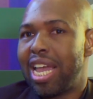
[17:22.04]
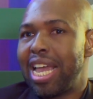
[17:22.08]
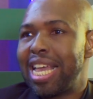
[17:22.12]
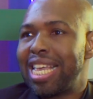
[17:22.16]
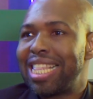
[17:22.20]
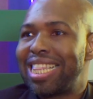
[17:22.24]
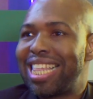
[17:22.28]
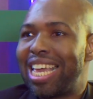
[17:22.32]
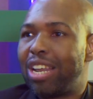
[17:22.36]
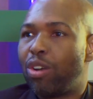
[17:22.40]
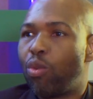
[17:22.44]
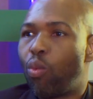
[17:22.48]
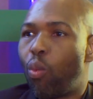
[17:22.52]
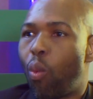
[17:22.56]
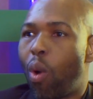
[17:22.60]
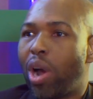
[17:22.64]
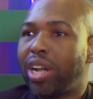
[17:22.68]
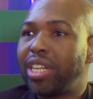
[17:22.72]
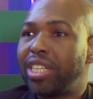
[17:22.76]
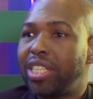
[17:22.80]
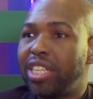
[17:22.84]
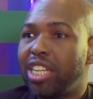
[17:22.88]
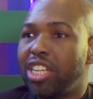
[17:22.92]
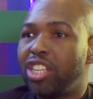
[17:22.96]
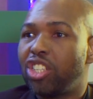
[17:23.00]
Then
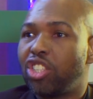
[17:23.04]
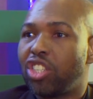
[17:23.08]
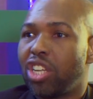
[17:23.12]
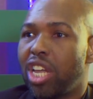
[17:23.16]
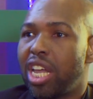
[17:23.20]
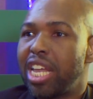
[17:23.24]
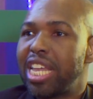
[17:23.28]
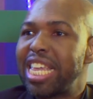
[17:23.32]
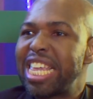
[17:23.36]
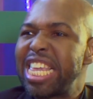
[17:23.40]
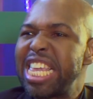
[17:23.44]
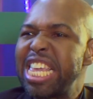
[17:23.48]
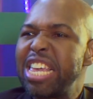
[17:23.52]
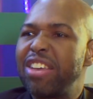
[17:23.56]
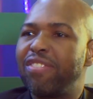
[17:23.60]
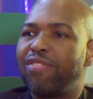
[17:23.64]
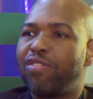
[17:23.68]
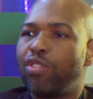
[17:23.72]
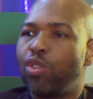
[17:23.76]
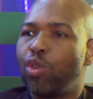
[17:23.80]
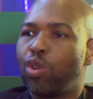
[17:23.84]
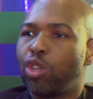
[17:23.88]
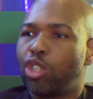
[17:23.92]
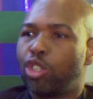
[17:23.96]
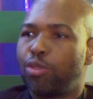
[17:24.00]
what does give
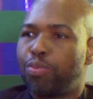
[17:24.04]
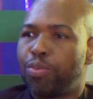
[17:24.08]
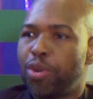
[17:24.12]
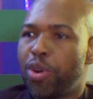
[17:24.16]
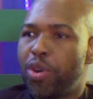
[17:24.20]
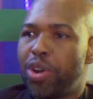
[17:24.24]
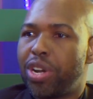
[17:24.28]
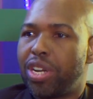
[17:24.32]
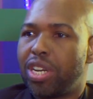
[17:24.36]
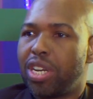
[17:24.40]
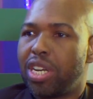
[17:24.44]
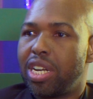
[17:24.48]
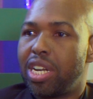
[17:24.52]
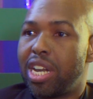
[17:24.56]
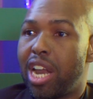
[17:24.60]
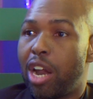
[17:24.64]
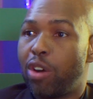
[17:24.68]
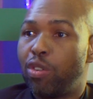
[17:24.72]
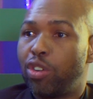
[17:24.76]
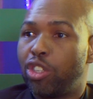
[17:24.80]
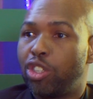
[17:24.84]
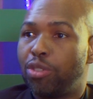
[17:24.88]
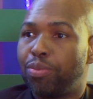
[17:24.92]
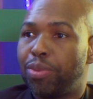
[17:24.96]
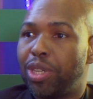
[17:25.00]
your spirit
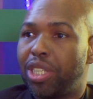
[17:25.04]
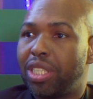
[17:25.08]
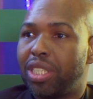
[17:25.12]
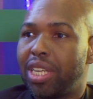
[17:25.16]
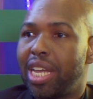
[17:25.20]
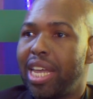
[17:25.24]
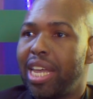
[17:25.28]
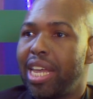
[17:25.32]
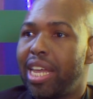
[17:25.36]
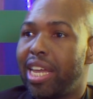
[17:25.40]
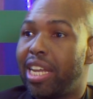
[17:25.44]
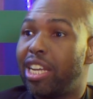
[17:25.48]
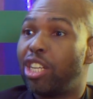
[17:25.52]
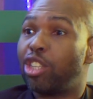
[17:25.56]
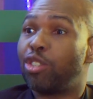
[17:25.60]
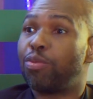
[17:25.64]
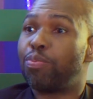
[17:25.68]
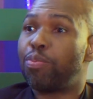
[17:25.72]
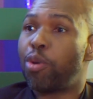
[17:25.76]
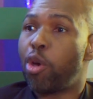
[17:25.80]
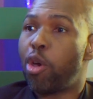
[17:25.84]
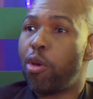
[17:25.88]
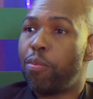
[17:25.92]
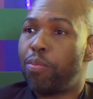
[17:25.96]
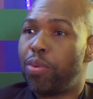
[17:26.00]
nourishment? It is
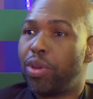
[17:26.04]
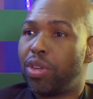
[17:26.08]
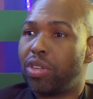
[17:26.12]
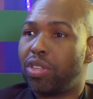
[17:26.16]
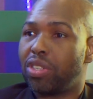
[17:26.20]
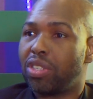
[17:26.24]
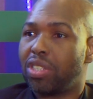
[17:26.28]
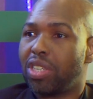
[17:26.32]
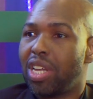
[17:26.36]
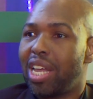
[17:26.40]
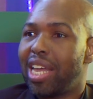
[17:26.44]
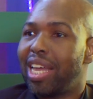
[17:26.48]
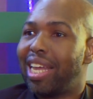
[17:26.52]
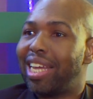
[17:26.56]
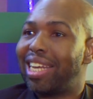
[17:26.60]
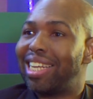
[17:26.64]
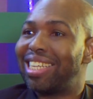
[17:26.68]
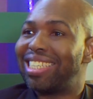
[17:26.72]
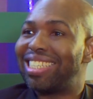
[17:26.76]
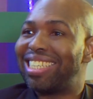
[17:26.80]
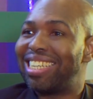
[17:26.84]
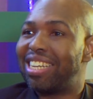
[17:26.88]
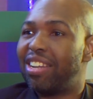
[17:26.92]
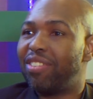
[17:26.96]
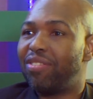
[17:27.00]
purpose. It
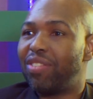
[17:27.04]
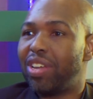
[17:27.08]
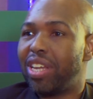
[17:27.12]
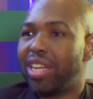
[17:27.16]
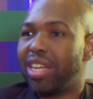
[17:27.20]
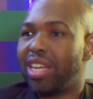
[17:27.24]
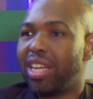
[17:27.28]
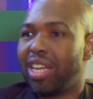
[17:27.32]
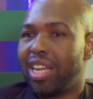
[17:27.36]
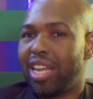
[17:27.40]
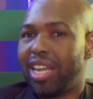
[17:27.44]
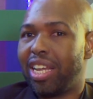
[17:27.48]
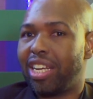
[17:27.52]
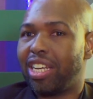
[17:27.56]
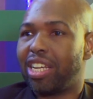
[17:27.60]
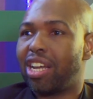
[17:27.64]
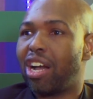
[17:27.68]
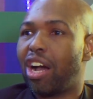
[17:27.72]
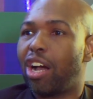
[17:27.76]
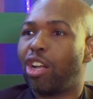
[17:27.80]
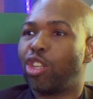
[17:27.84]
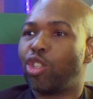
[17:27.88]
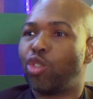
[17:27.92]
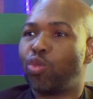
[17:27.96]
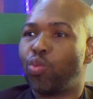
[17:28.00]
is living in
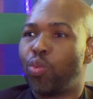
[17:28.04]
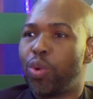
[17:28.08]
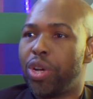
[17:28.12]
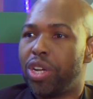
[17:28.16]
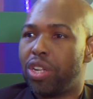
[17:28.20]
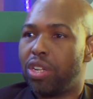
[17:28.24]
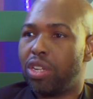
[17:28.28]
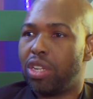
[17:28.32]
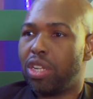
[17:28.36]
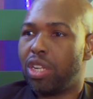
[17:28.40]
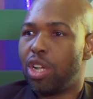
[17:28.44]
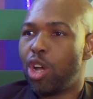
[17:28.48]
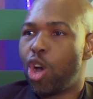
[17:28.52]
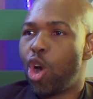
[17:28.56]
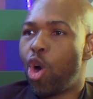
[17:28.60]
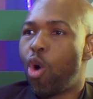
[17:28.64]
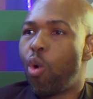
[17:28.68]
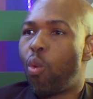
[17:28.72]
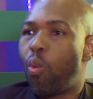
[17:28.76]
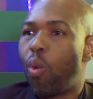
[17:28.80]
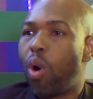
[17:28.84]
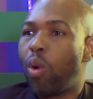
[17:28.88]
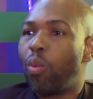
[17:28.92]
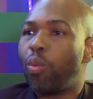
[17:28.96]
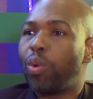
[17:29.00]
God's will.
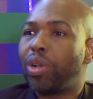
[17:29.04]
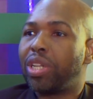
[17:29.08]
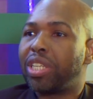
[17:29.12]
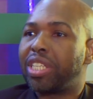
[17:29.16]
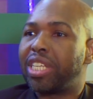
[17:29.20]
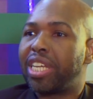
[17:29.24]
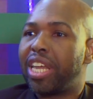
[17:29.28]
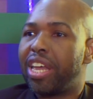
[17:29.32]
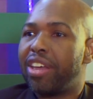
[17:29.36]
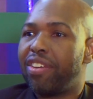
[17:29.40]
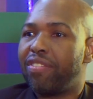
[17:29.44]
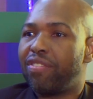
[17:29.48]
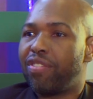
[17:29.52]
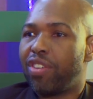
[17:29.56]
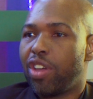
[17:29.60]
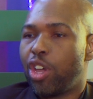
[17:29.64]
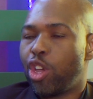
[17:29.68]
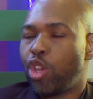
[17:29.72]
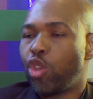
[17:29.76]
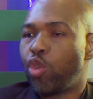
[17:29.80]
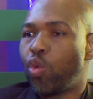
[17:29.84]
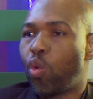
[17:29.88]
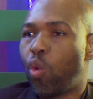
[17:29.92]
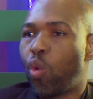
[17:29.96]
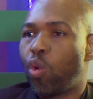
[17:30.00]
What will give
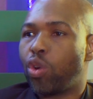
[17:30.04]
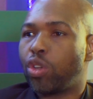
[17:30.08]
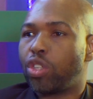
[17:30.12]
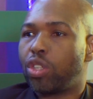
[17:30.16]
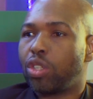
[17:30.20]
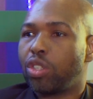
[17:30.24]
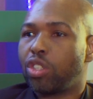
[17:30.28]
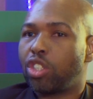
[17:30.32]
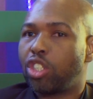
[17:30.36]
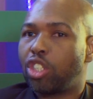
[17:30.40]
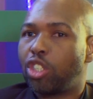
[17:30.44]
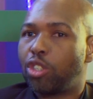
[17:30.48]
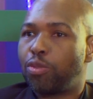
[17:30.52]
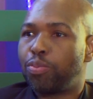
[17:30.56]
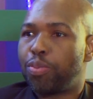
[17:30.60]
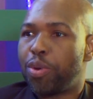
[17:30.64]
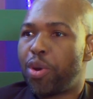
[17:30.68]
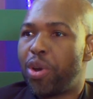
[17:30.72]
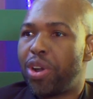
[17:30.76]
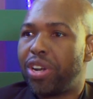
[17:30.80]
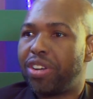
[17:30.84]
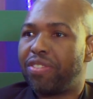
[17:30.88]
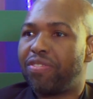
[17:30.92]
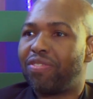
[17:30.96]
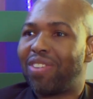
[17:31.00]
your
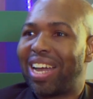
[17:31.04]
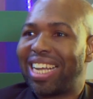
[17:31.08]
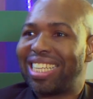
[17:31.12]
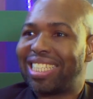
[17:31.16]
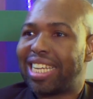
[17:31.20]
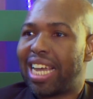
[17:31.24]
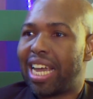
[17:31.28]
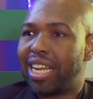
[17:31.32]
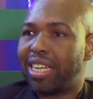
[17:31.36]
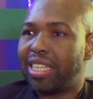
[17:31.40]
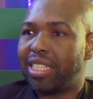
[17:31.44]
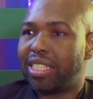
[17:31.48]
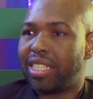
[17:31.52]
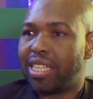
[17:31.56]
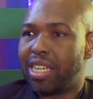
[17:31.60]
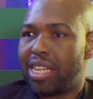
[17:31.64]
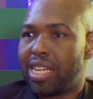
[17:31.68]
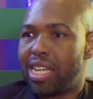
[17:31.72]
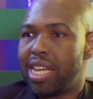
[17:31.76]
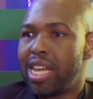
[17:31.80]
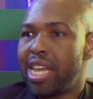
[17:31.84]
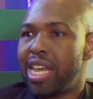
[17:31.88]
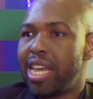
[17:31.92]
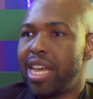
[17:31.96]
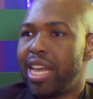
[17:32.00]
spirit vitality?
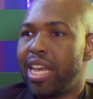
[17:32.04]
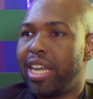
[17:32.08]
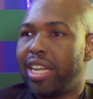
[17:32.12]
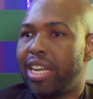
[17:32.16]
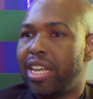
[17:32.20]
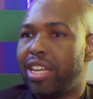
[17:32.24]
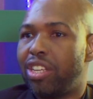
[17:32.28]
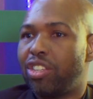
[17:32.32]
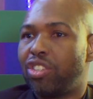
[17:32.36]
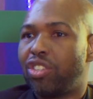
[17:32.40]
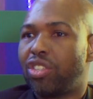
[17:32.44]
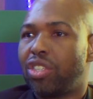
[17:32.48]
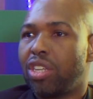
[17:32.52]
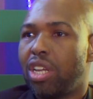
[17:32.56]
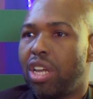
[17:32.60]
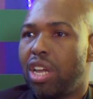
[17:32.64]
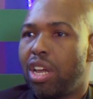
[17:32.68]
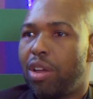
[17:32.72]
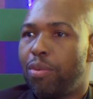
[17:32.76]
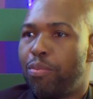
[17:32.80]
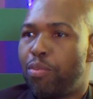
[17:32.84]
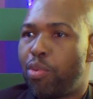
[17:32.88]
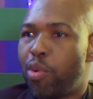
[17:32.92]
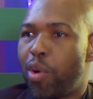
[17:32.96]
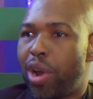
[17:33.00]
It is
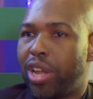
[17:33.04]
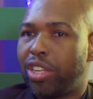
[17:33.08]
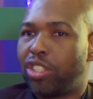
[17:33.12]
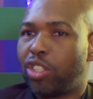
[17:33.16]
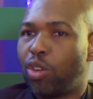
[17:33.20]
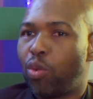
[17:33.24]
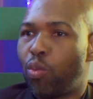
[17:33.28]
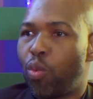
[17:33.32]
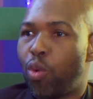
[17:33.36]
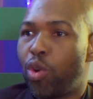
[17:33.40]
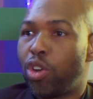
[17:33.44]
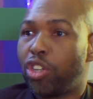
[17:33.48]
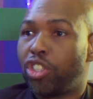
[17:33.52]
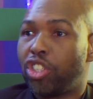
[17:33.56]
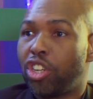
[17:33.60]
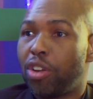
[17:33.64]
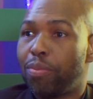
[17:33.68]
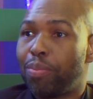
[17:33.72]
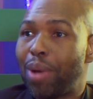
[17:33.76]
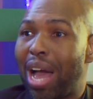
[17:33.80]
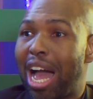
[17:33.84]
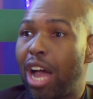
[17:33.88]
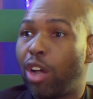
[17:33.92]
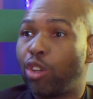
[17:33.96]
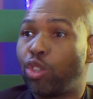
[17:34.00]
praise and worship,
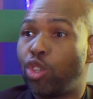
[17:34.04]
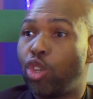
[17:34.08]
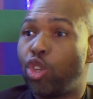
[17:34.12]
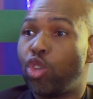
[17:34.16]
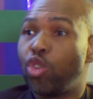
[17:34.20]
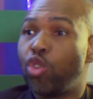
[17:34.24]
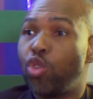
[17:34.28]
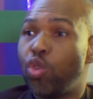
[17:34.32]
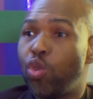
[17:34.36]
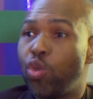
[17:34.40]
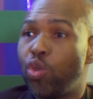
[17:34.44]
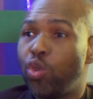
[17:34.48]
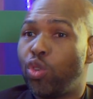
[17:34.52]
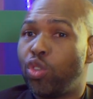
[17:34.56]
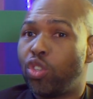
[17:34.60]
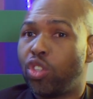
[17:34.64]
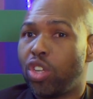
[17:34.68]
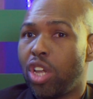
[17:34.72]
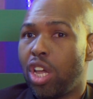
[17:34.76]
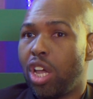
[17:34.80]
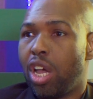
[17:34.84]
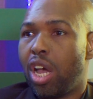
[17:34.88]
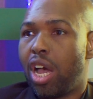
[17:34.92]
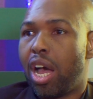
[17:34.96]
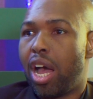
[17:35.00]
how you use
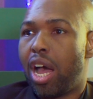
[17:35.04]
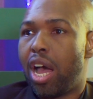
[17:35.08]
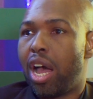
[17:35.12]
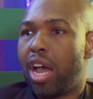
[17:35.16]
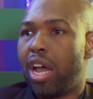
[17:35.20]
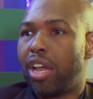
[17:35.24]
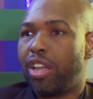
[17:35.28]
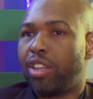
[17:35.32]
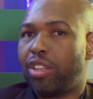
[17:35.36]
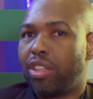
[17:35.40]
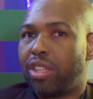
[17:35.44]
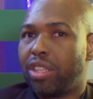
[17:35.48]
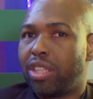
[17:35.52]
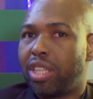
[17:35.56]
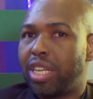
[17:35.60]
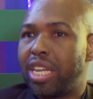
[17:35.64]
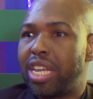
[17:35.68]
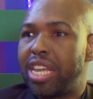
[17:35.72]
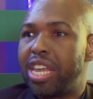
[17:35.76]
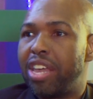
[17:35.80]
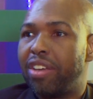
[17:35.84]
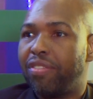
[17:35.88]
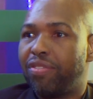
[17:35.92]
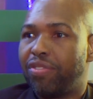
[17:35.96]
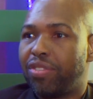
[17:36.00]
the
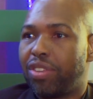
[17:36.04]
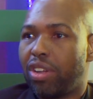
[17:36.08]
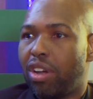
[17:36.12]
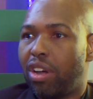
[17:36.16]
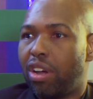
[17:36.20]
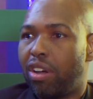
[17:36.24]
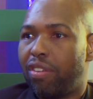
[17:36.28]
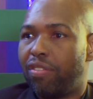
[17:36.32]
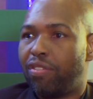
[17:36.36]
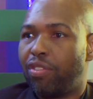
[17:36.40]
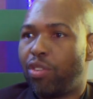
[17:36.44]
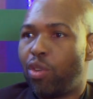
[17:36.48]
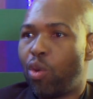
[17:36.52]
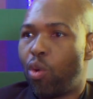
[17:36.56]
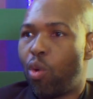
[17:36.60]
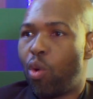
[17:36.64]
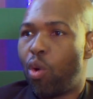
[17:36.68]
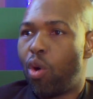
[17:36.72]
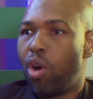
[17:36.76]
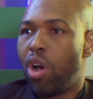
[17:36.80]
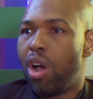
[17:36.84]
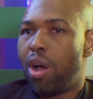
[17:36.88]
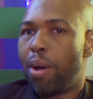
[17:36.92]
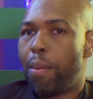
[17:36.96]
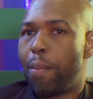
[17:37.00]
gift of
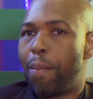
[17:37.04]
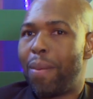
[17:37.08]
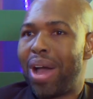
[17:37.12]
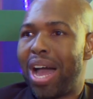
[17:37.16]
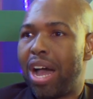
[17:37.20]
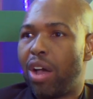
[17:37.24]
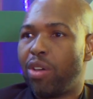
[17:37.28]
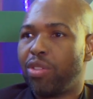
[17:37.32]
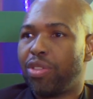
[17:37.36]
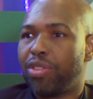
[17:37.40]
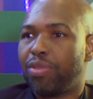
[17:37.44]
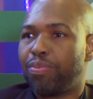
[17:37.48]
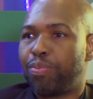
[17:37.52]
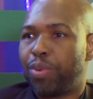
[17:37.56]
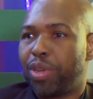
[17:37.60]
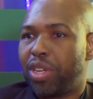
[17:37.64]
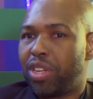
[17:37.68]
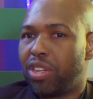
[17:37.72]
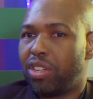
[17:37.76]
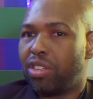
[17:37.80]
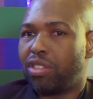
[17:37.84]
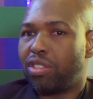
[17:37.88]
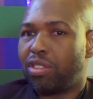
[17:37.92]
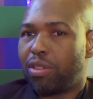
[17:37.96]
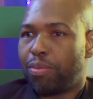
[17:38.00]
your mouth,
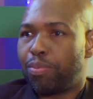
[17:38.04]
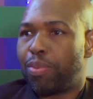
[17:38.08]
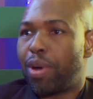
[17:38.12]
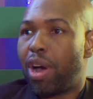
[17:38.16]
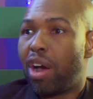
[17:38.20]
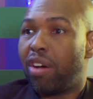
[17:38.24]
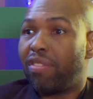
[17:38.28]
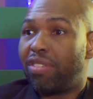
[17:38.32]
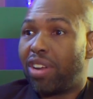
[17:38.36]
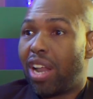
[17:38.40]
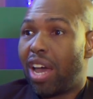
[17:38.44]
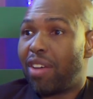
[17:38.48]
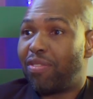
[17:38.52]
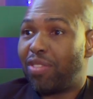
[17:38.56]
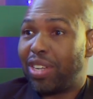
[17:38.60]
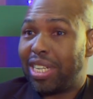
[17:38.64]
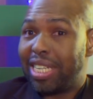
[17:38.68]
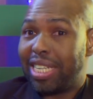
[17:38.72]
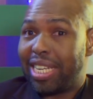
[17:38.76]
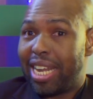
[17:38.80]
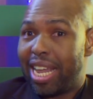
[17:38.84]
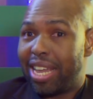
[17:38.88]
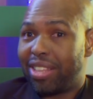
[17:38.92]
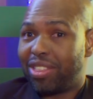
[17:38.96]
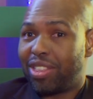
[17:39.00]
because the power of life and
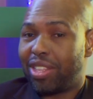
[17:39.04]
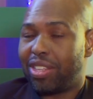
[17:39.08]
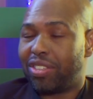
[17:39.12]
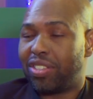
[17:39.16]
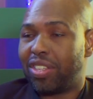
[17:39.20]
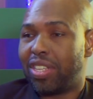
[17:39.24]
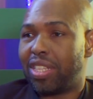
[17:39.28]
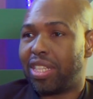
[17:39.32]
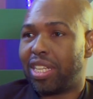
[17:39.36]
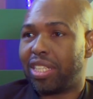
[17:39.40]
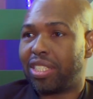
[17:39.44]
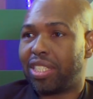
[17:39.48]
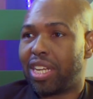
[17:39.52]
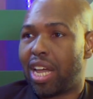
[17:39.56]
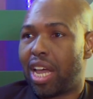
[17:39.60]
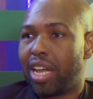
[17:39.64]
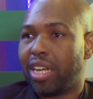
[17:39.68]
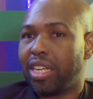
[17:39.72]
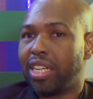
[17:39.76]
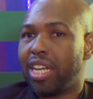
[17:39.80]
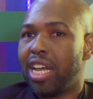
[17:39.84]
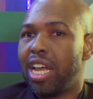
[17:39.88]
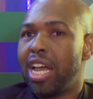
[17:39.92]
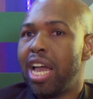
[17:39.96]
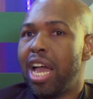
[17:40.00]
death is in the
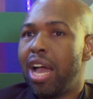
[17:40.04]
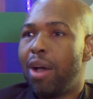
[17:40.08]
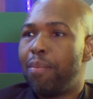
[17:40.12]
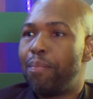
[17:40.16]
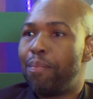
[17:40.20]
tongue. Yes.